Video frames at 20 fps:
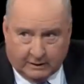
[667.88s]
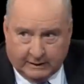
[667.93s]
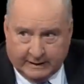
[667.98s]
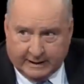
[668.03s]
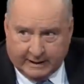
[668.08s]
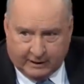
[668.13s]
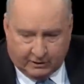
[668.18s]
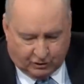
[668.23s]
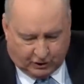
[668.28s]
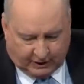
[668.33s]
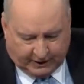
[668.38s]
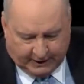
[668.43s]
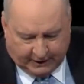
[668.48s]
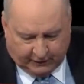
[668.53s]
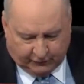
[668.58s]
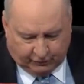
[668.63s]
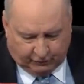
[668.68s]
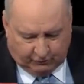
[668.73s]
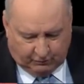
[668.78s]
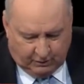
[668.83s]
the Clean Energy
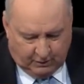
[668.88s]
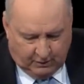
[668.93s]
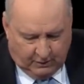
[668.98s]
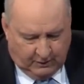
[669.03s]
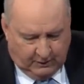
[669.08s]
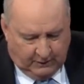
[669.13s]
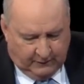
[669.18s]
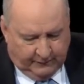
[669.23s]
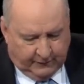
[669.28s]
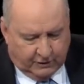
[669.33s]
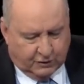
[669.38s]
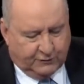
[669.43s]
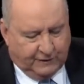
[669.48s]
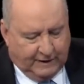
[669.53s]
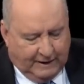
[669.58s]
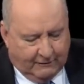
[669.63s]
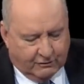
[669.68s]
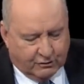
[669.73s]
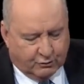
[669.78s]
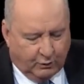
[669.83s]
Council, that as
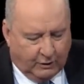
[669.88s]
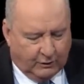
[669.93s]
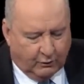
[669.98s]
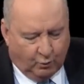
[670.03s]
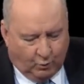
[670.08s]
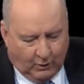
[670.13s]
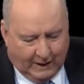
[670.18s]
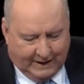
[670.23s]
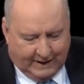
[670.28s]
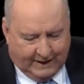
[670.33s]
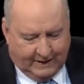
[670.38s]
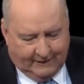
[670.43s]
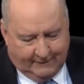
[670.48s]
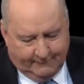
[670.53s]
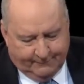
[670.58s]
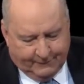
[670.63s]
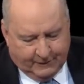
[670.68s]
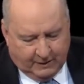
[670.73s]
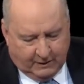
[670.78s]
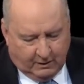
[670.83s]
far as we're
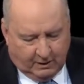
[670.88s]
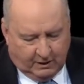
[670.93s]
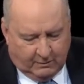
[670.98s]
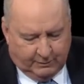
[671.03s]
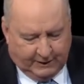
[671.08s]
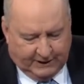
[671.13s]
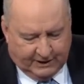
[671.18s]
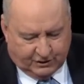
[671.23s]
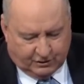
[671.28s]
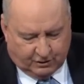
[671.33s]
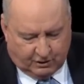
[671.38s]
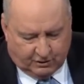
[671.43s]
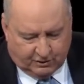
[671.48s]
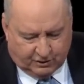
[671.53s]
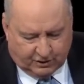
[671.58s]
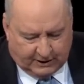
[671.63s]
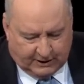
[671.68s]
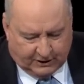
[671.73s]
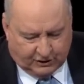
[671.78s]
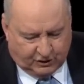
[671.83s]
aware, and based on
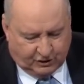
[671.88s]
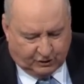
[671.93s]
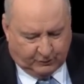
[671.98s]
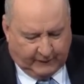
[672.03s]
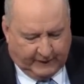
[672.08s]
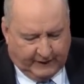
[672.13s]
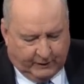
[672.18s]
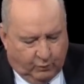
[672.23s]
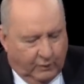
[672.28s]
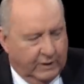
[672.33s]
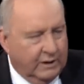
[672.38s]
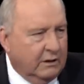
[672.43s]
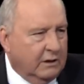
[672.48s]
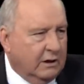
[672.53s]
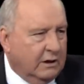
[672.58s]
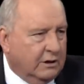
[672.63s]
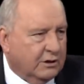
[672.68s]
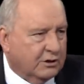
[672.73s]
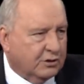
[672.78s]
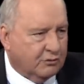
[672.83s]
discussions with our
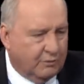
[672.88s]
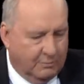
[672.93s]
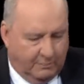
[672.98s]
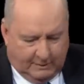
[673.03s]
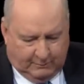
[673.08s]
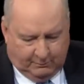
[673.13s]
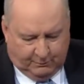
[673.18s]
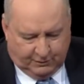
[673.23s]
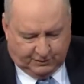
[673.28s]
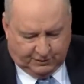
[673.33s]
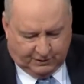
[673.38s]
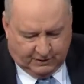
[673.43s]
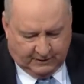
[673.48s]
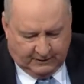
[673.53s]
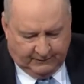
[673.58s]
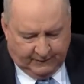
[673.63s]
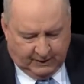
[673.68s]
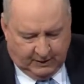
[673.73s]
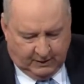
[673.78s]
wind industry members,